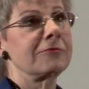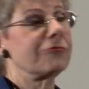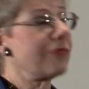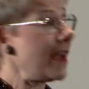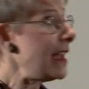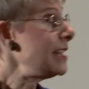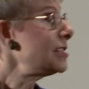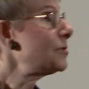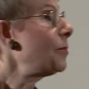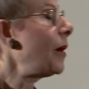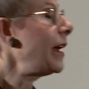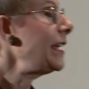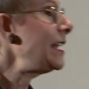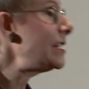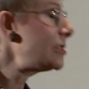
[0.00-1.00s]
raised
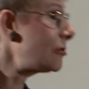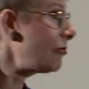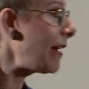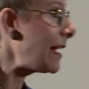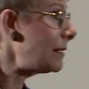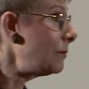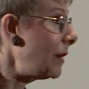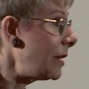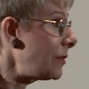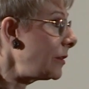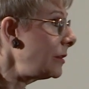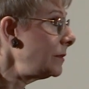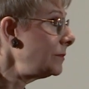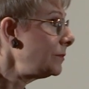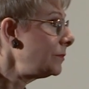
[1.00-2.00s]
by his
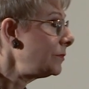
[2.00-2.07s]
grandmother.